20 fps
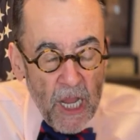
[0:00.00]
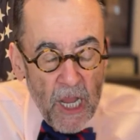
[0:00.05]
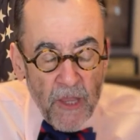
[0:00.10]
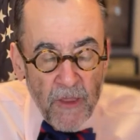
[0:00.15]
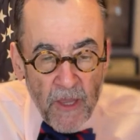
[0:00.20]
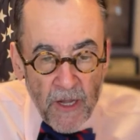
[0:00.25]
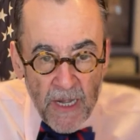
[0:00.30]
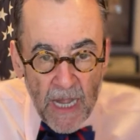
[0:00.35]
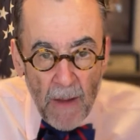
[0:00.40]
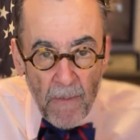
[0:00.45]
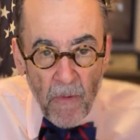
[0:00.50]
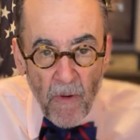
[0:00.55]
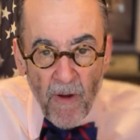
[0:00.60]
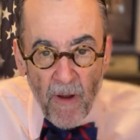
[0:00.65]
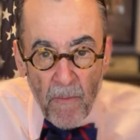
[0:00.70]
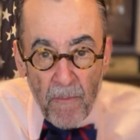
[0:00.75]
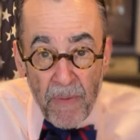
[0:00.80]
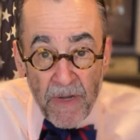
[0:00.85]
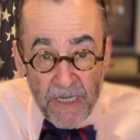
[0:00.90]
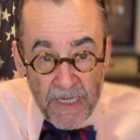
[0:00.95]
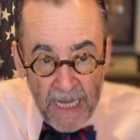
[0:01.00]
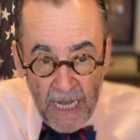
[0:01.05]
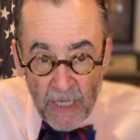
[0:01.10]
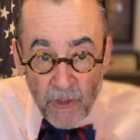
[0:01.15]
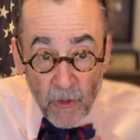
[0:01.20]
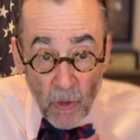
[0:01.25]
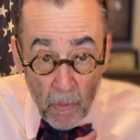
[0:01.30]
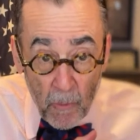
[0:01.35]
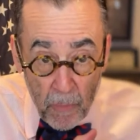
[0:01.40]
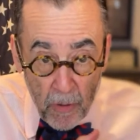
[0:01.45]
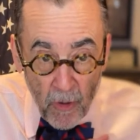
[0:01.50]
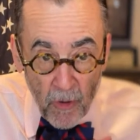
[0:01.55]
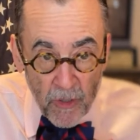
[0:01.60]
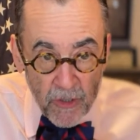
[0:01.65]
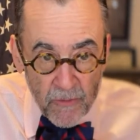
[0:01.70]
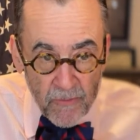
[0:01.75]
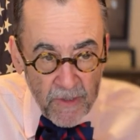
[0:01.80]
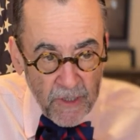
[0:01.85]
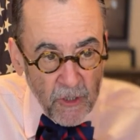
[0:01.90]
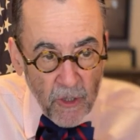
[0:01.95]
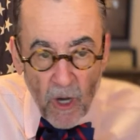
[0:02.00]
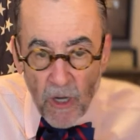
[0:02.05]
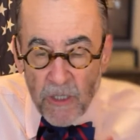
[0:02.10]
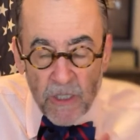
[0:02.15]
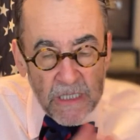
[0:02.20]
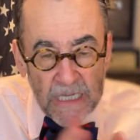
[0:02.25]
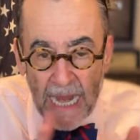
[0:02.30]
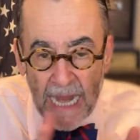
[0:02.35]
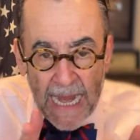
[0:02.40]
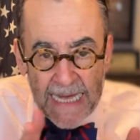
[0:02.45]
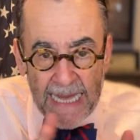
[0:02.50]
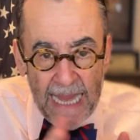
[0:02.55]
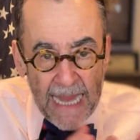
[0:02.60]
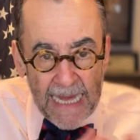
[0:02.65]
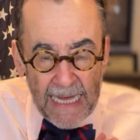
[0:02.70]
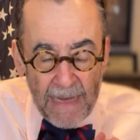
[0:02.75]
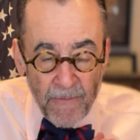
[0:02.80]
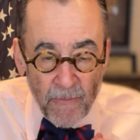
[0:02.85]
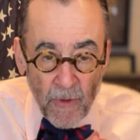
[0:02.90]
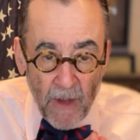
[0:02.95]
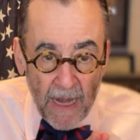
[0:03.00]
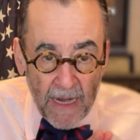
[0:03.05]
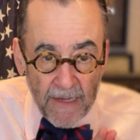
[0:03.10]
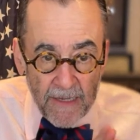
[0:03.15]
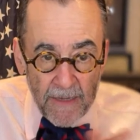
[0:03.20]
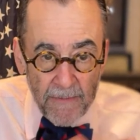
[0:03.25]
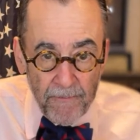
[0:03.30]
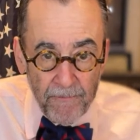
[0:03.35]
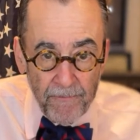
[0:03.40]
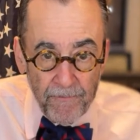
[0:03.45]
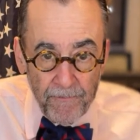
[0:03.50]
the number of potential perjury charges, I can't keep track of them.